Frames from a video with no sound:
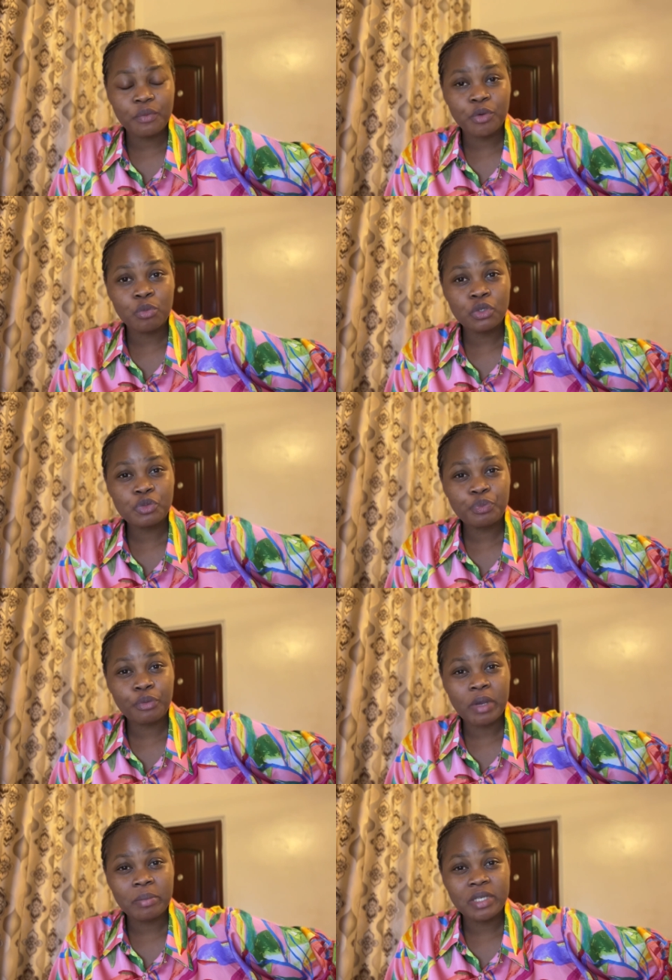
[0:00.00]
will most
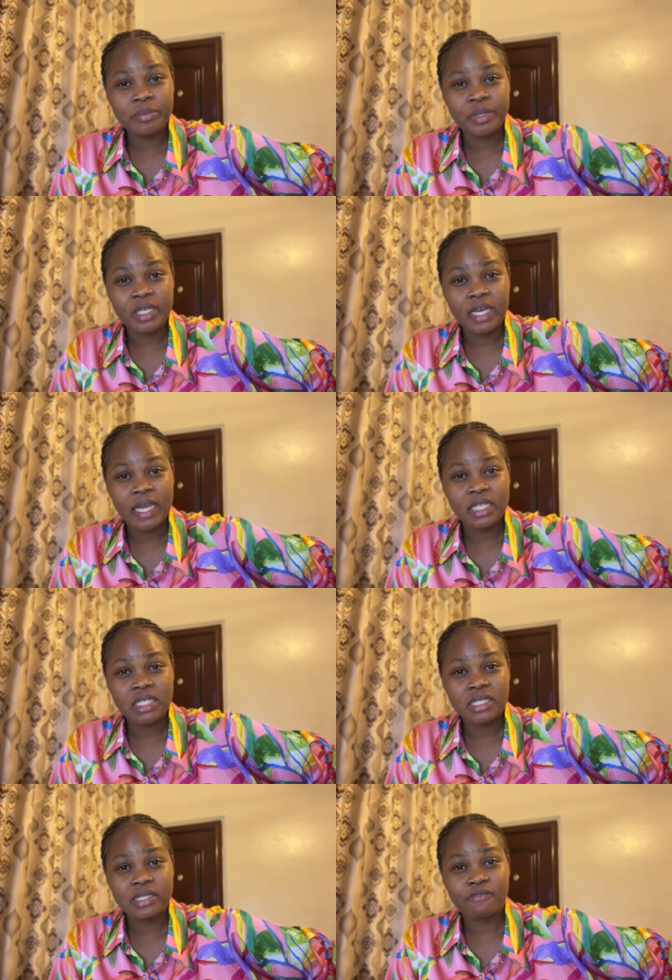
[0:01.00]
probably be
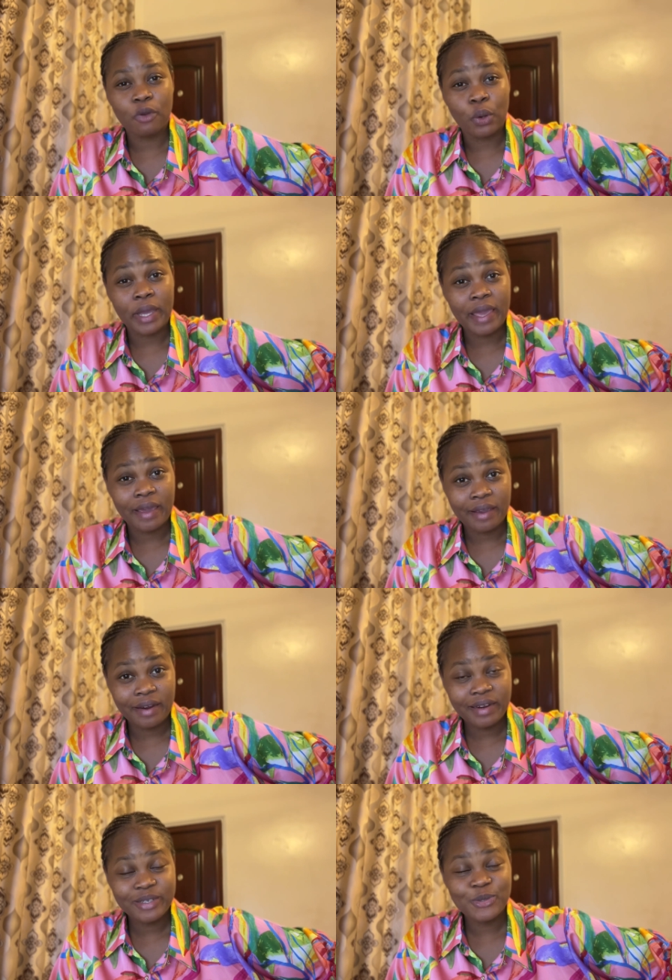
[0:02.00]
ending this vlog
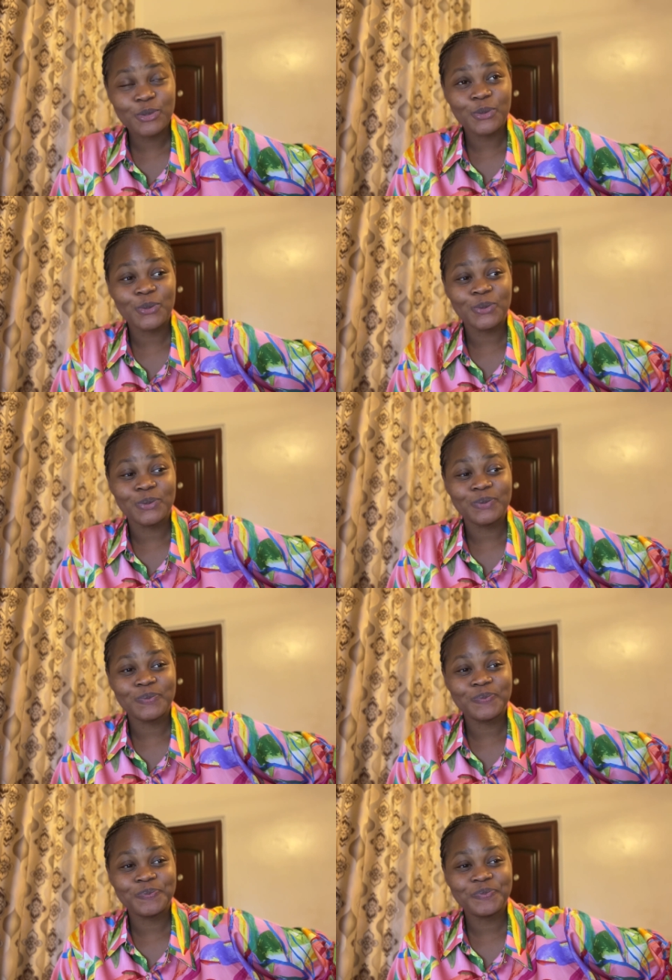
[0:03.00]
here. So
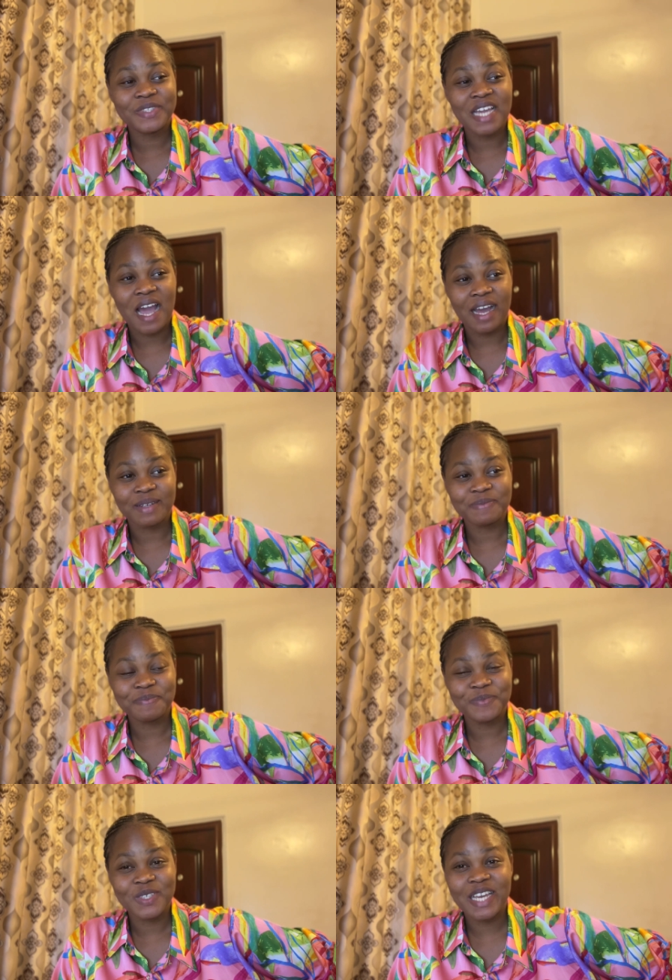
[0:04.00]
yeah,
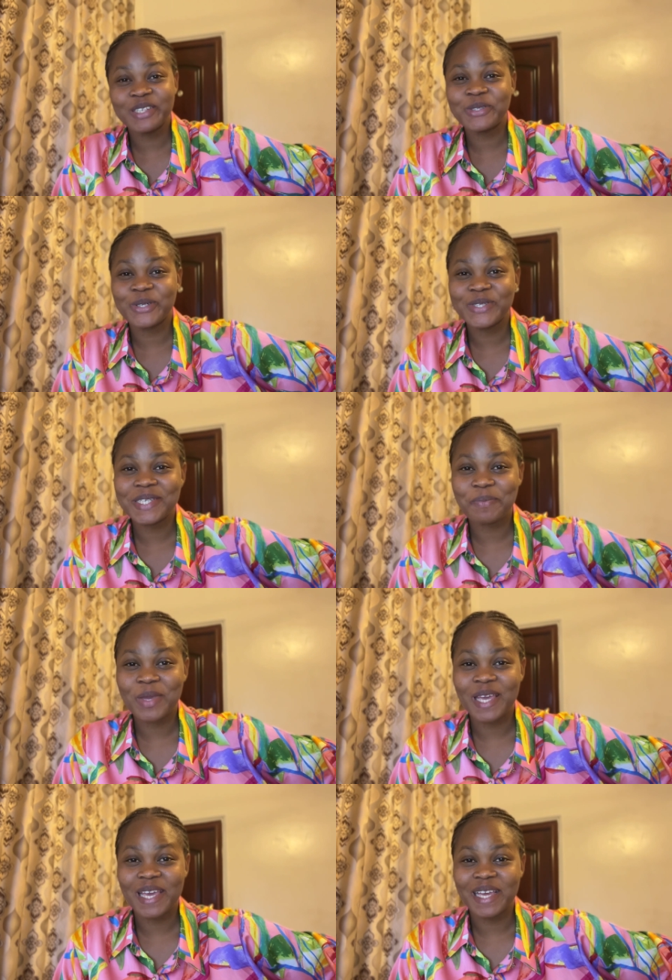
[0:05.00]
in case you don't see
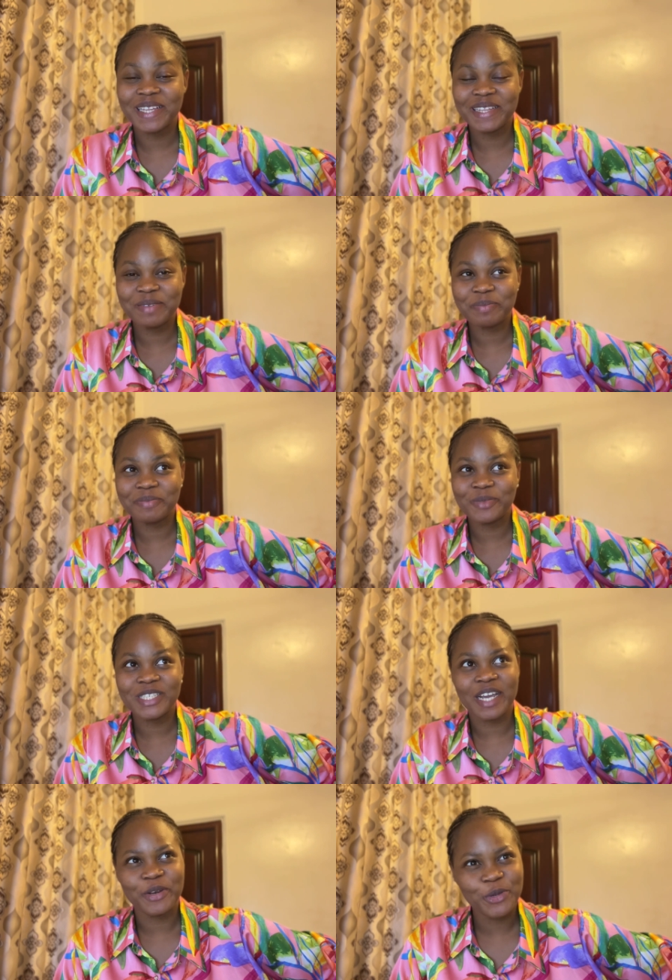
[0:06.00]
me again,
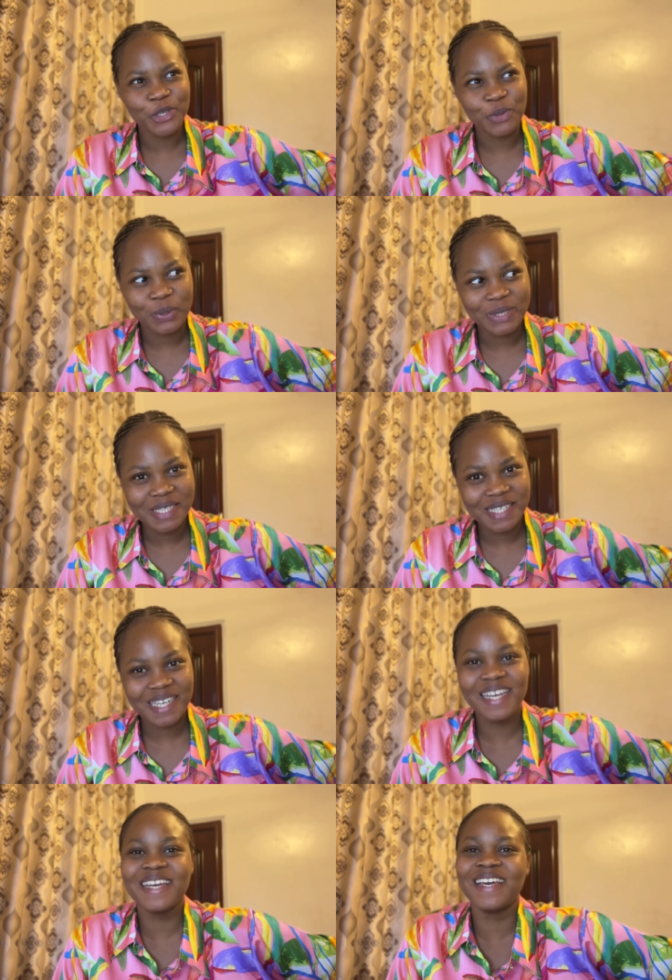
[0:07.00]
which I know you
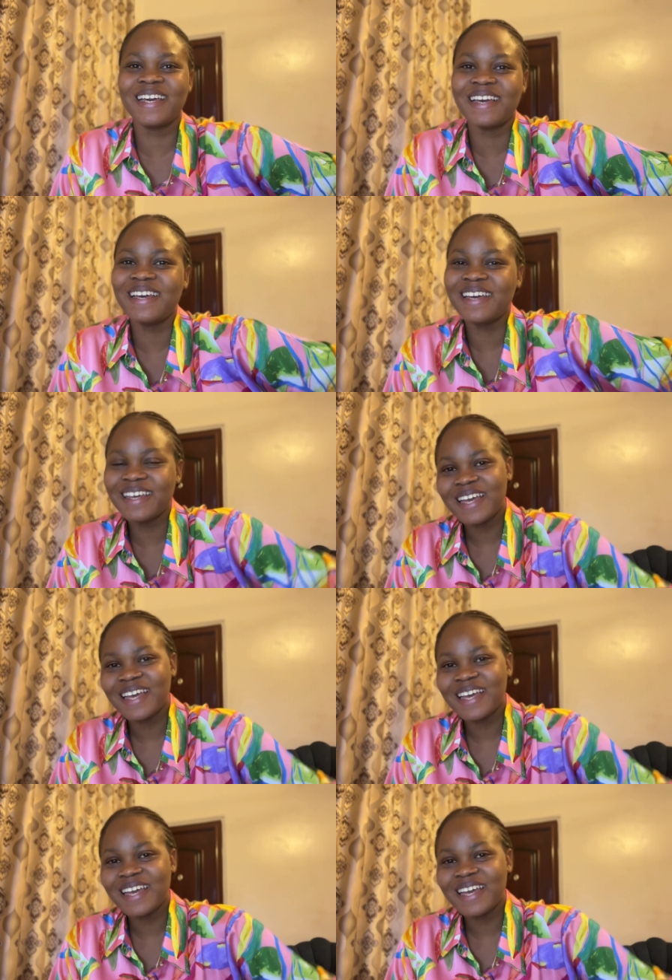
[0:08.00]
won't.